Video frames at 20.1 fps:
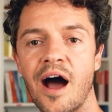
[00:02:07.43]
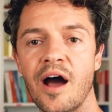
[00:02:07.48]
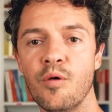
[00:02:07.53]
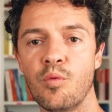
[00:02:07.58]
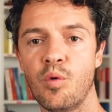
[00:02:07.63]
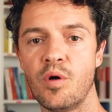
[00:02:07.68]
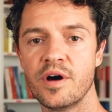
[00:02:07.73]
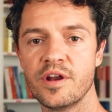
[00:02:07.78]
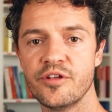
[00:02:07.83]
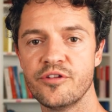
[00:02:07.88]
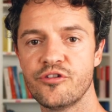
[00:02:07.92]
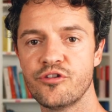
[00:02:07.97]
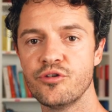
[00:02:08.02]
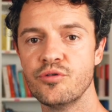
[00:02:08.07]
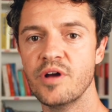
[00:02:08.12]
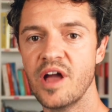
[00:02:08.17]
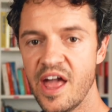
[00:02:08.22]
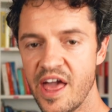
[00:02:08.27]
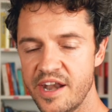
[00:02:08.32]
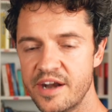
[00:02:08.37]
I wanted
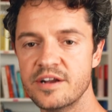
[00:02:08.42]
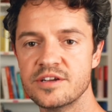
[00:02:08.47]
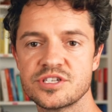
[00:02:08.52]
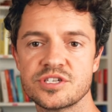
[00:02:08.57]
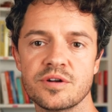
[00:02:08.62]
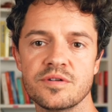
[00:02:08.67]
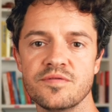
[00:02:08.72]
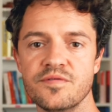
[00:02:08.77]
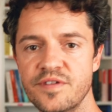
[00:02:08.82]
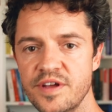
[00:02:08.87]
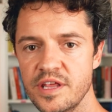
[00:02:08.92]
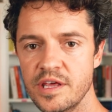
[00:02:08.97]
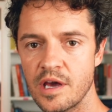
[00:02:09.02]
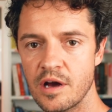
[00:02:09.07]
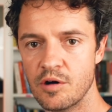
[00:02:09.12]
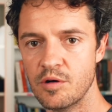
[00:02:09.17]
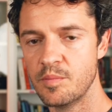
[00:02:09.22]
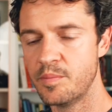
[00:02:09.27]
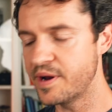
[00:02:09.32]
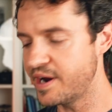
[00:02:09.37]
to edit a certain
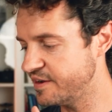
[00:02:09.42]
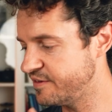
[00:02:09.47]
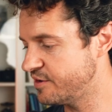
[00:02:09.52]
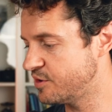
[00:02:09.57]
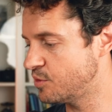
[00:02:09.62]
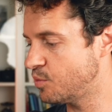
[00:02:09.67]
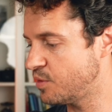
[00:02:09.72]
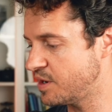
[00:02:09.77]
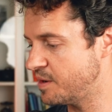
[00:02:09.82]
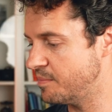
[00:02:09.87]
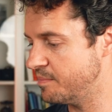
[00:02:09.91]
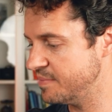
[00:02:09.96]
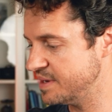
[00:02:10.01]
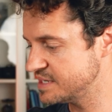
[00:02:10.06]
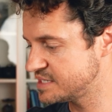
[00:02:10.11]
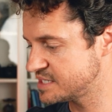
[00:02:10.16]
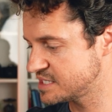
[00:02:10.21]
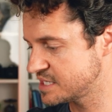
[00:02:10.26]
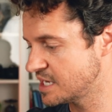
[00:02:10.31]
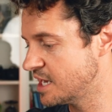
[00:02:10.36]
video, but I didn't want to
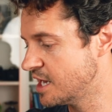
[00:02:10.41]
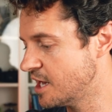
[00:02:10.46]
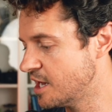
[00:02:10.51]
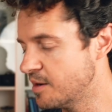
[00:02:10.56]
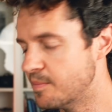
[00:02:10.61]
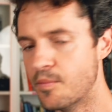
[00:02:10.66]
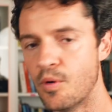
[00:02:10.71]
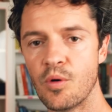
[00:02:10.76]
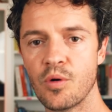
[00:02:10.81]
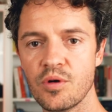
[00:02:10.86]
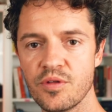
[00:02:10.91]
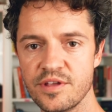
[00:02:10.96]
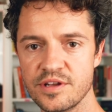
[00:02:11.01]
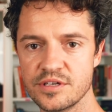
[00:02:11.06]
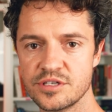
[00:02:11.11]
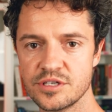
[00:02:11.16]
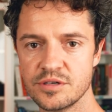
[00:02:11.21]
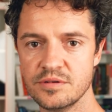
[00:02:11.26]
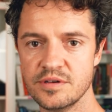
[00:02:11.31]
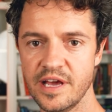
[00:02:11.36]
miss more than
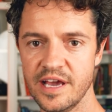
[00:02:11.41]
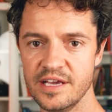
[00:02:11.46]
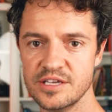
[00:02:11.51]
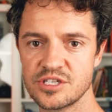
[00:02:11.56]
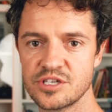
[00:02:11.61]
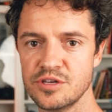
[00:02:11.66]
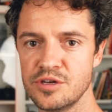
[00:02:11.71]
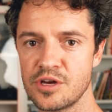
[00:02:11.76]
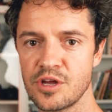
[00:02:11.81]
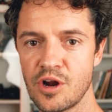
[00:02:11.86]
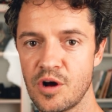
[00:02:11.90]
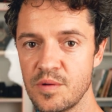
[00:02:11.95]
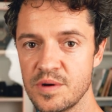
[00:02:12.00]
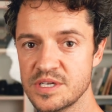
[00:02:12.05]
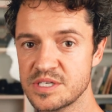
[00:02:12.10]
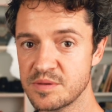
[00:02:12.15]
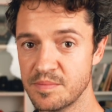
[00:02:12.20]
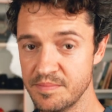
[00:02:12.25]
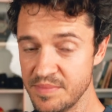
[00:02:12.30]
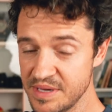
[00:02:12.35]
two days. So you can
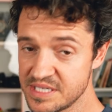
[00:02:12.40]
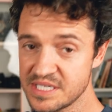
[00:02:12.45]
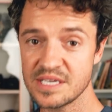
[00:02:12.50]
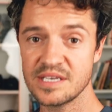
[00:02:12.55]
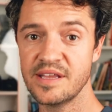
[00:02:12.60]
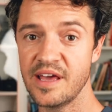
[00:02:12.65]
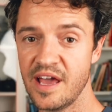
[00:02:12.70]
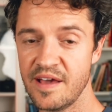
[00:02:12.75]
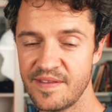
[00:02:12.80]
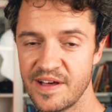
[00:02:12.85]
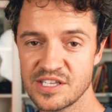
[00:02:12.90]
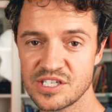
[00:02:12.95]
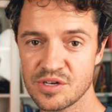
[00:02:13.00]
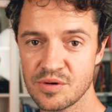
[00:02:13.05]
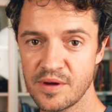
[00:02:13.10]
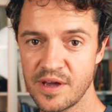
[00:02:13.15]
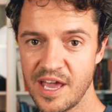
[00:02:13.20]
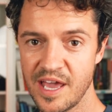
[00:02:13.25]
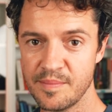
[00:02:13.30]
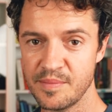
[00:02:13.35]
always miss a day, that's
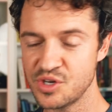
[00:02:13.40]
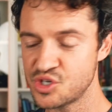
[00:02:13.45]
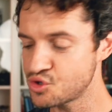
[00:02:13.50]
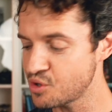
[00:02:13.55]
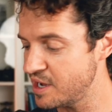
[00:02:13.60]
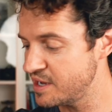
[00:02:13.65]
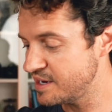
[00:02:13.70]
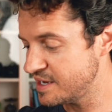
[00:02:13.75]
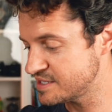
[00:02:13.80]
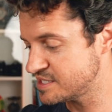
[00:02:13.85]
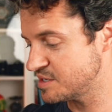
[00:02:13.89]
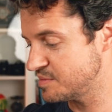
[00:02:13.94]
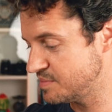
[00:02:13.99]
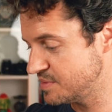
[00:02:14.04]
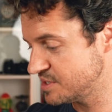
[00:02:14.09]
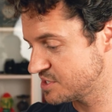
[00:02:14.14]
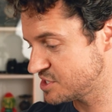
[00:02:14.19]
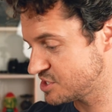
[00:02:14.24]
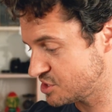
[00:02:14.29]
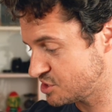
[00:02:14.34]
okay, but try not to
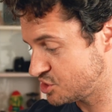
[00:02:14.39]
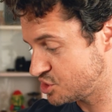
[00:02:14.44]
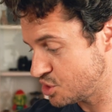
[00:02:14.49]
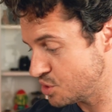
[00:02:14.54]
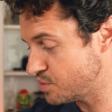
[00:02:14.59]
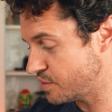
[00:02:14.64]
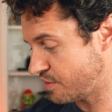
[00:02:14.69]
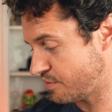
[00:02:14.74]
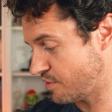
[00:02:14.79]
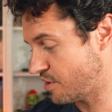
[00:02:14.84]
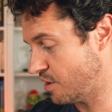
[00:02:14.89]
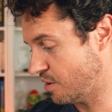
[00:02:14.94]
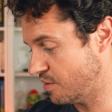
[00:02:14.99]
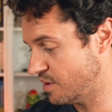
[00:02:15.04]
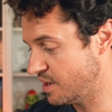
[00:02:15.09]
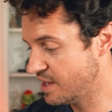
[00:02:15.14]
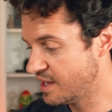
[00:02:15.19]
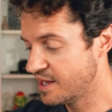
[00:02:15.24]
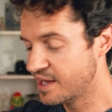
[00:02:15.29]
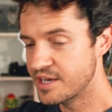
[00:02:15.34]
miss two in a row.
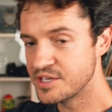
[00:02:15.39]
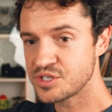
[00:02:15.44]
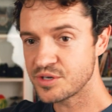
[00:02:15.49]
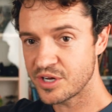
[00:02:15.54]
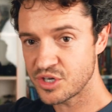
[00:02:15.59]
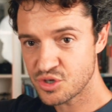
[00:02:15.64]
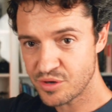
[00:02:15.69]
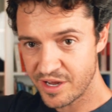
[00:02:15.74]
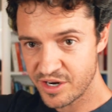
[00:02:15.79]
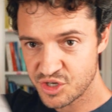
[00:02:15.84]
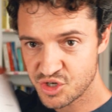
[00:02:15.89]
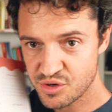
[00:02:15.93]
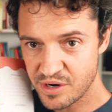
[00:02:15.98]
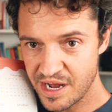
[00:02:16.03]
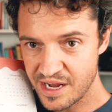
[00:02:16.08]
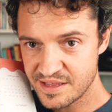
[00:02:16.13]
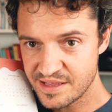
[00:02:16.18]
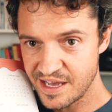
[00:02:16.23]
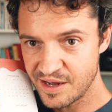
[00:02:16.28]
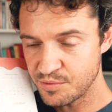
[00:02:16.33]
So I try to
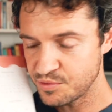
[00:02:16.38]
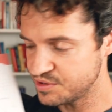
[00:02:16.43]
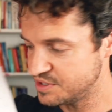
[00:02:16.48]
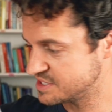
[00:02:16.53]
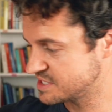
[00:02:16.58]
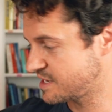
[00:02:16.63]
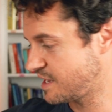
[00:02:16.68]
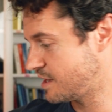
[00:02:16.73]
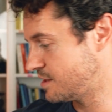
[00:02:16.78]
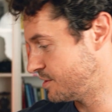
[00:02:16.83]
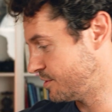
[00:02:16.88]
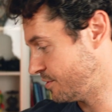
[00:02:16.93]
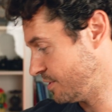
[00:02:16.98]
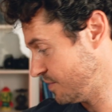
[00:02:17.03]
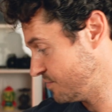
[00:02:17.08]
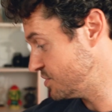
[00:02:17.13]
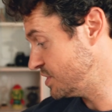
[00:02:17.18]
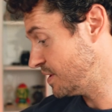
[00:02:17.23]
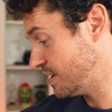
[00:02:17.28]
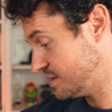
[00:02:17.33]
track that with this calendar,
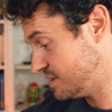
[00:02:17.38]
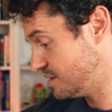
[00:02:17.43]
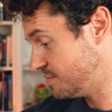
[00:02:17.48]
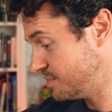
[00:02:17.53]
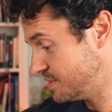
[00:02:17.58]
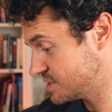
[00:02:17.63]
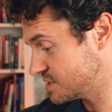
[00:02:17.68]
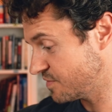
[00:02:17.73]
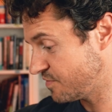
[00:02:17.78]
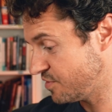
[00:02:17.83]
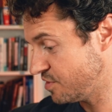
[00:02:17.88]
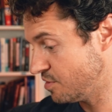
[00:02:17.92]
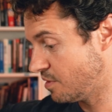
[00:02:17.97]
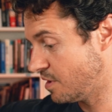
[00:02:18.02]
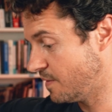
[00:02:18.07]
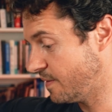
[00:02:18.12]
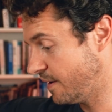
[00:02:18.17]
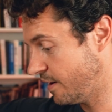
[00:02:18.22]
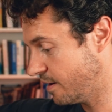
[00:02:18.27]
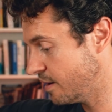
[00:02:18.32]
even though I did miss a few
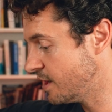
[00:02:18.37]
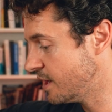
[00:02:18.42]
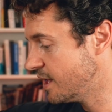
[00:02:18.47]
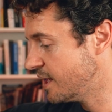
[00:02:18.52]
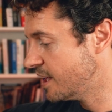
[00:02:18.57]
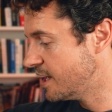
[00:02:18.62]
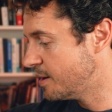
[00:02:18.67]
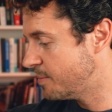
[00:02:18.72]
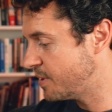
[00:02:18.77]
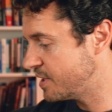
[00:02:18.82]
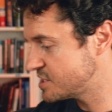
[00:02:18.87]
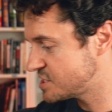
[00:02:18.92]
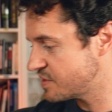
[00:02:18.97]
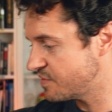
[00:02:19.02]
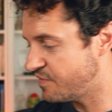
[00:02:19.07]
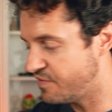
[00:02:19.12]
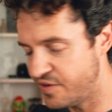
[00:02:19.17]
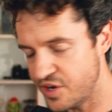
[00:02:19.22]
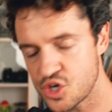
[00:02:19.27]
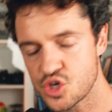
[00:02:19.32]
on there but it's a
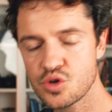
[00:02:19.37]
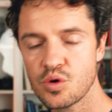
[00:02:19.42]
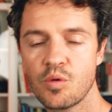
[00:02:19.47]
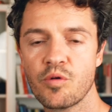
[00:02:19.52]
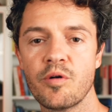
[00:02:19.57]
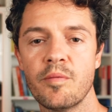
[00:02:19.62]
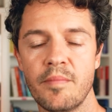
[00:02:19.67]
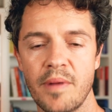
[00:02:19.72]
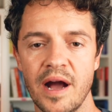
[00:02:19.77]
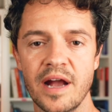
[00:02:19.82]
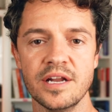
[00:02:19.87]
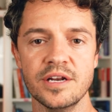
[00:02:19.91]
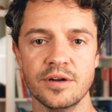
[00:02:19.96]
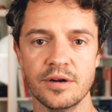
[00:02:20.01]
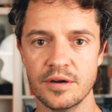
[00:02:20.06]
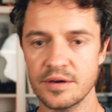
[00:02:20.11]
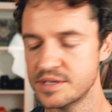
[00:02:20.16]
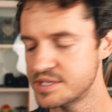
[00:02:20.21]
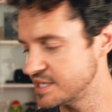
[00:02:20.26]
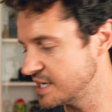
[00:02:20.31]
visual
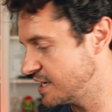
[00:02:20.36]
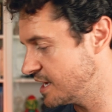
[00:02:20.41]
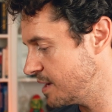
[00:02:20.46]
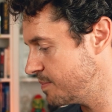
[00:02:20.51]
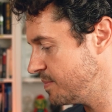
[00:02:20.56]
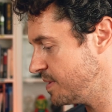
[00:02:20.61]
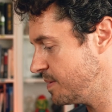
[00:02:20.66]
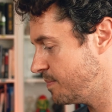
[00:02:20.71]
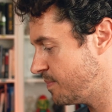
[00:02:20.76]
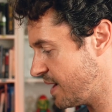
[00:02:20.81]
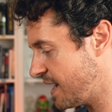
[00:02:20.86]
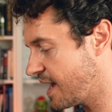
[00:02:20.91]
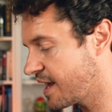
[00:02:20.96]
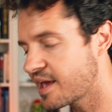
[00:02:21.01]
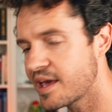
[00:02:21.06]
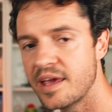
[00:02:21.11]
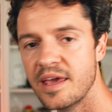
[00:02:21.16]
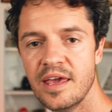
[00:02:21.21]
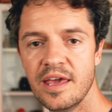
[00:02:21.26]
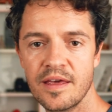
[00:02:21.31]
reminder to get me
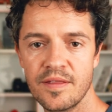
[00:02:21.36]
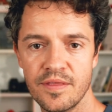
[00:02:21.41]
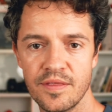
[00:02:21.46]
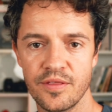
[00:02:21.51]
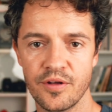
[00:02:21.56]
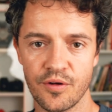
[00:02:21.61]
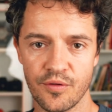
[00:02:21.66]
back in the